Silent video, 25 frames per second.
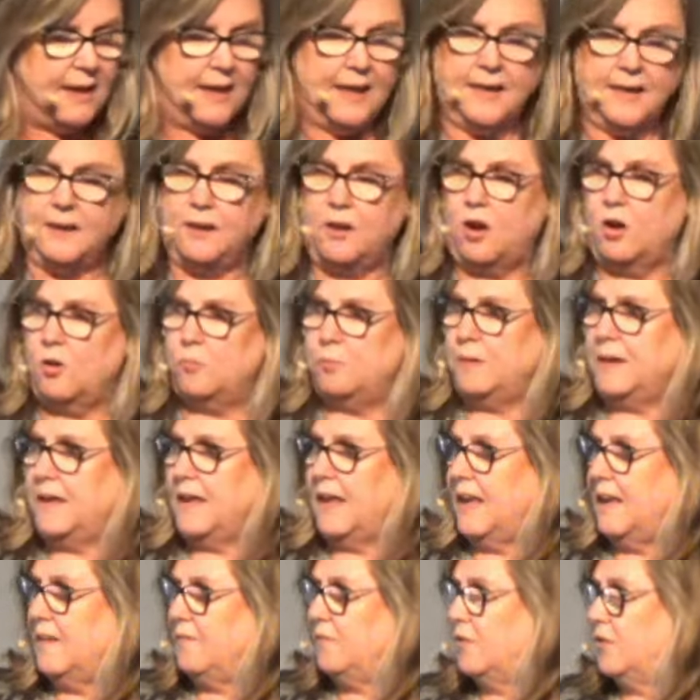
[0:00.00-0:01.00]
and our
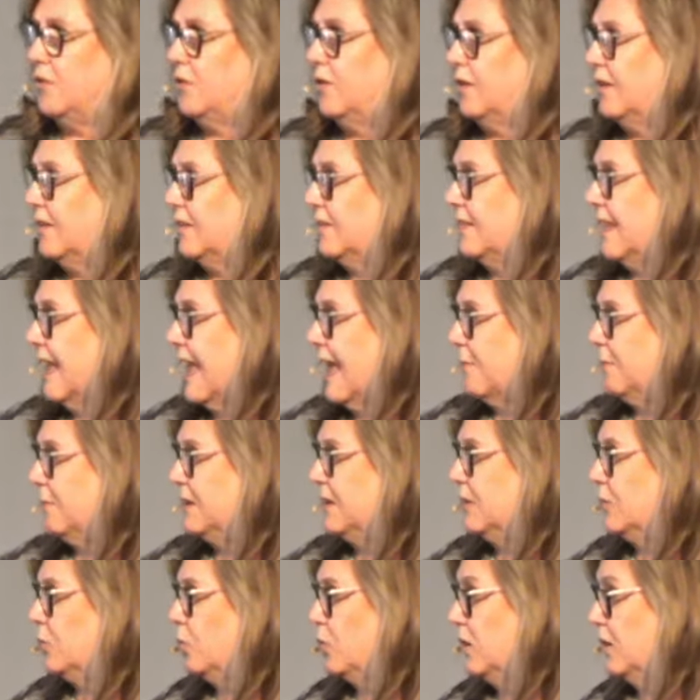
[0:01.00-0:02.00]
behavior as
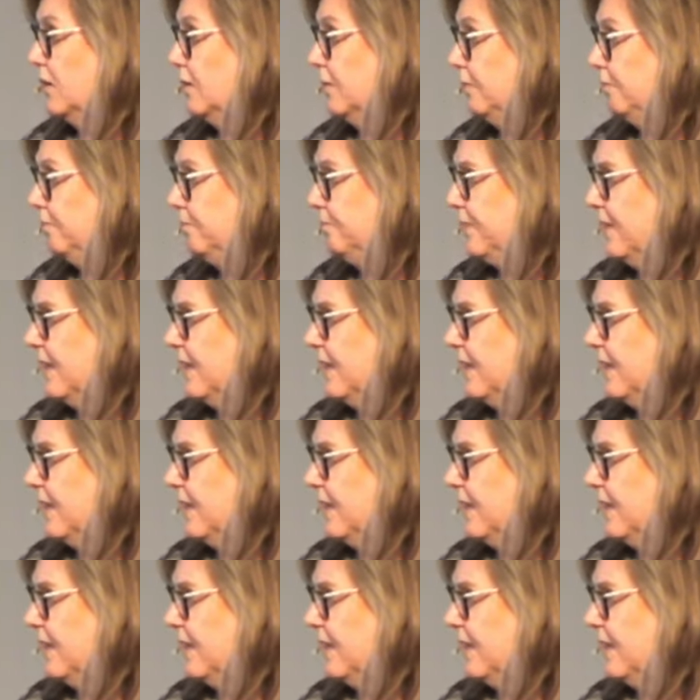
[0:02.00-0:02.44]
habit and will.